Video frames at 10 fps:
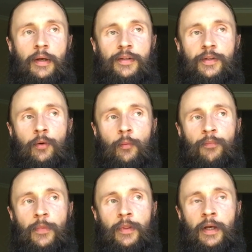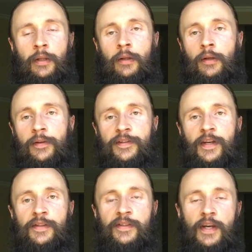So then the
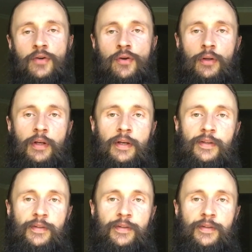sensation is